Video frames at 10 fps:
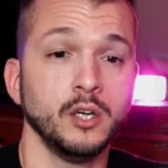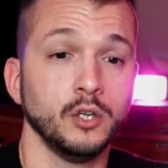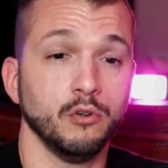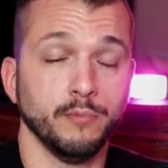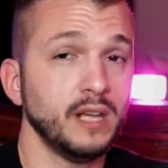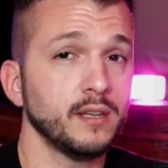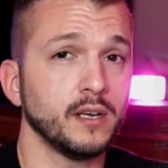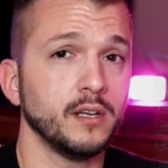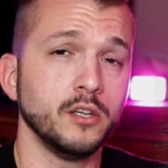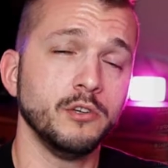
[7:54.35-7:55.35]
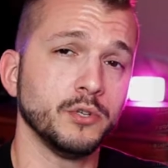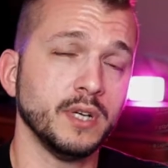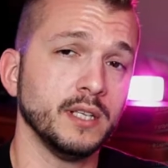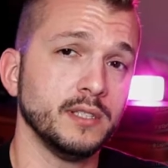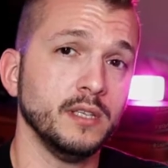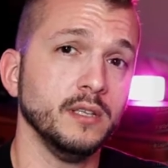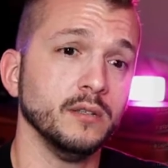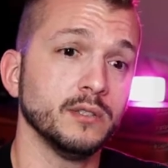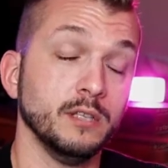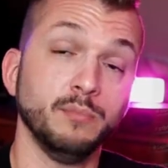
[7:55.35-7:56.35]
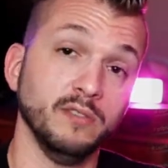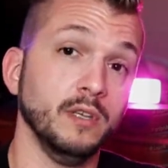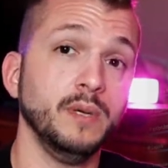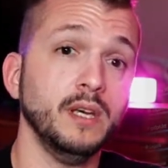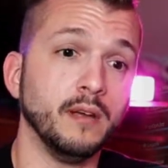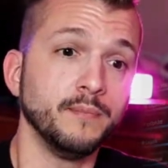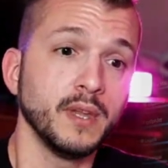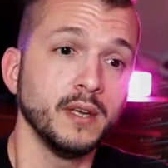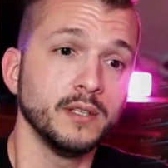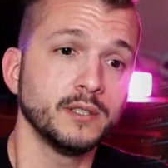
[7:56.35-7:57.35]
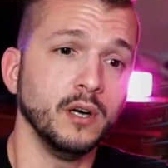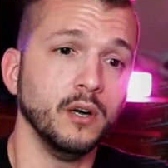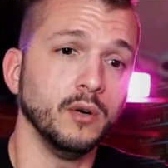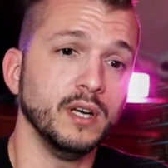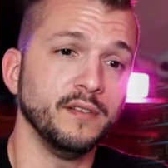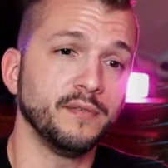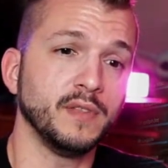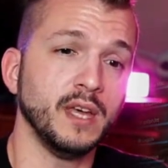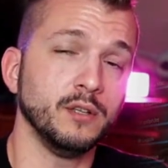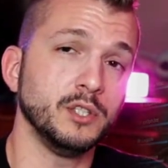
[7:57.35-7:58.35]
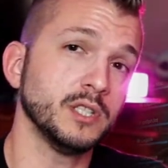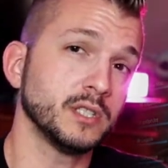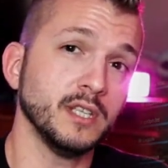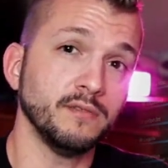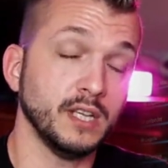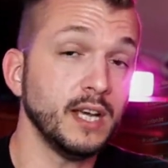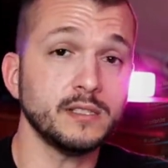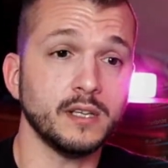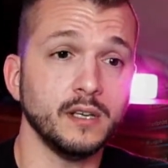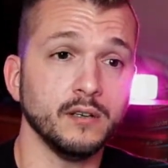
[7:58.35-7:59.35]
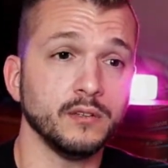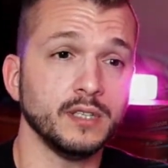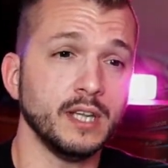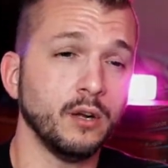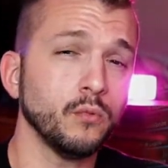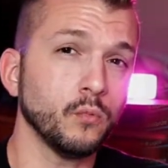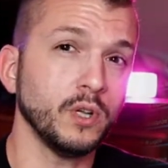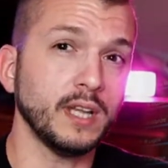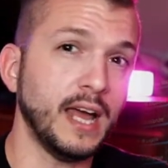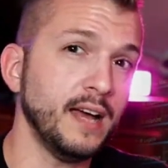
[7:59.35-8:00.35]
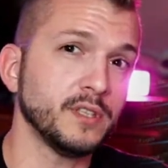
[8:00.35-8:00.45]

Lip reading: You're mainly going to use your anti-heals in PvP. So if they just give the anti-heal, then they don't really have to